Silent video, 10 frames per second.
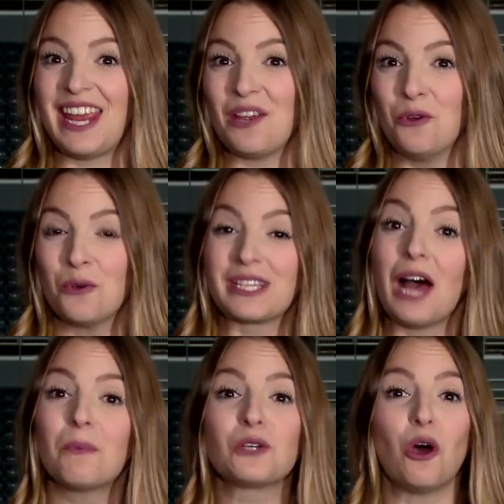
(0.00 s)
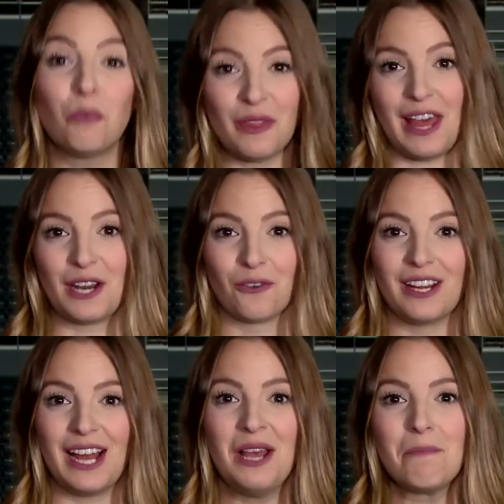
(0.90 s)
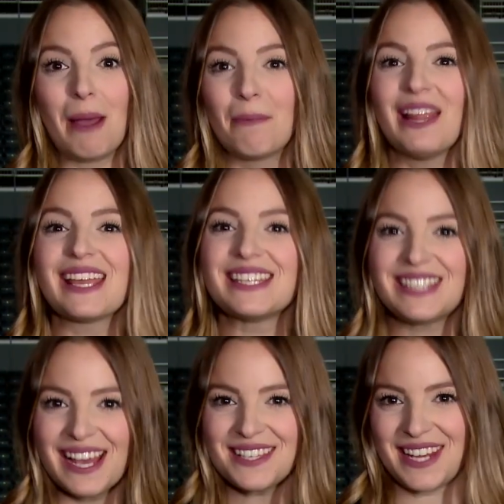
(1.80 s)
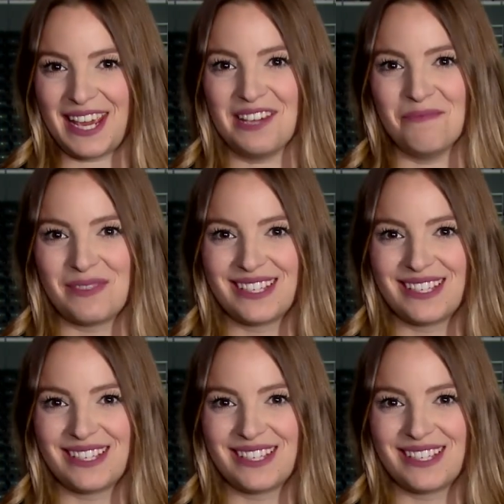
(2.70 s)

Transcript: the NAIT Ooks helped open that arena by playing in test games.